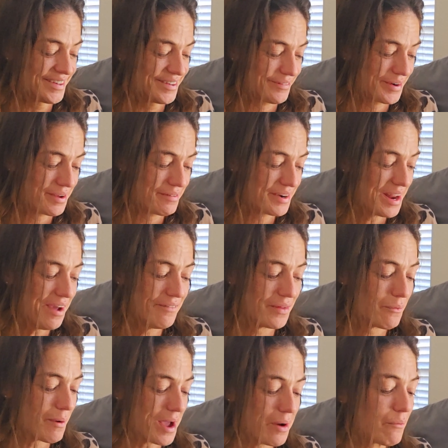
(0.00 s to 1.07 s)
We even have the
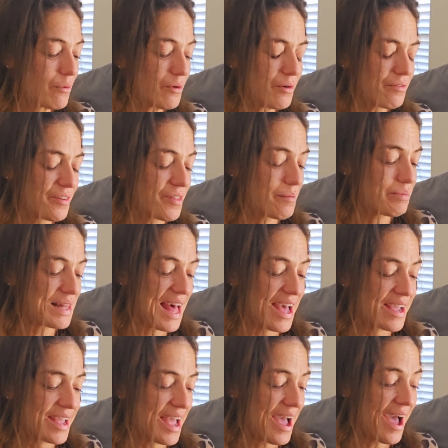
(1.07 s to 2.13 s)
white wolf and the
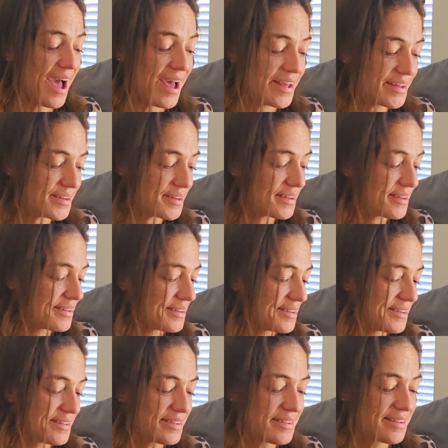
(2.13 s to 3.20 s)
black cat,
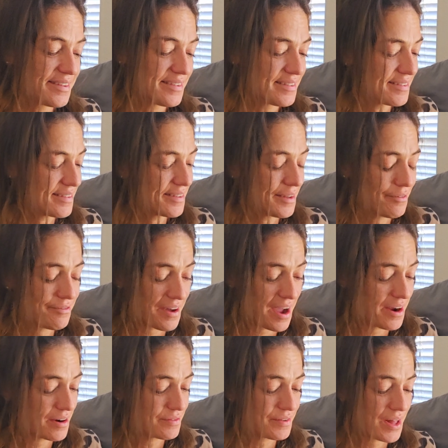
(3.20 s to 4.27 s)
the
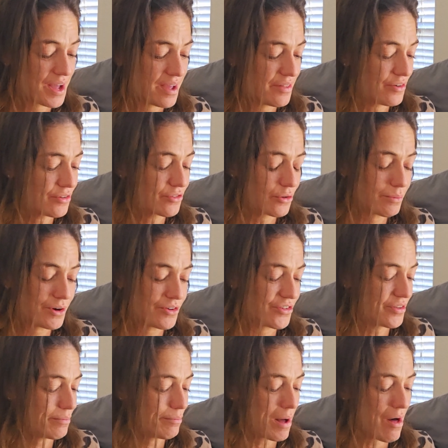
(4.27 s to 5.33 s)
firefly. There's so much
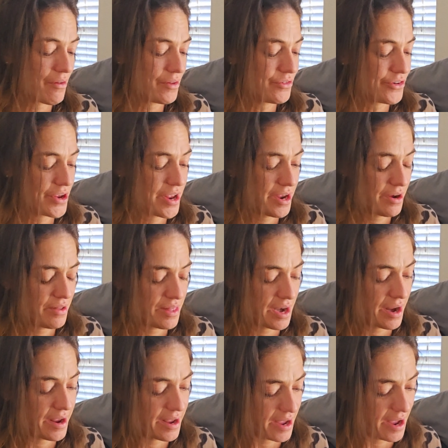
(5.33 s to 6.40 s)
symbology here that
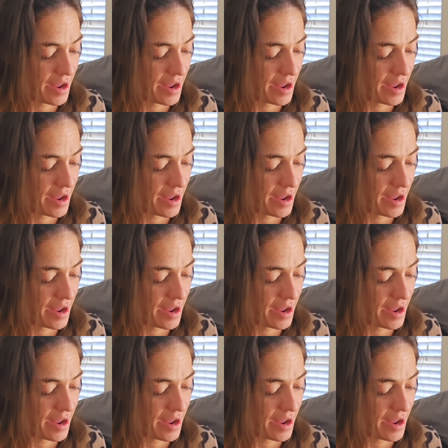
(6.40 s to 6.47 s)
I